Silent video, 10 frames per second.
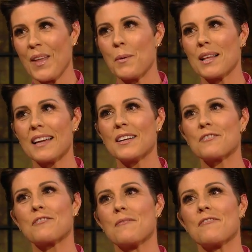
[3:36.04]
Well,
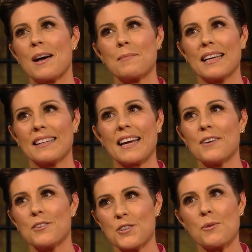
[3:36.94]
not from family, they
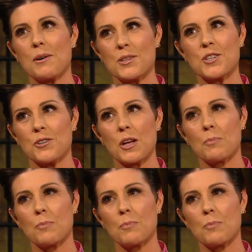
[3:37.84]
all knew I was doing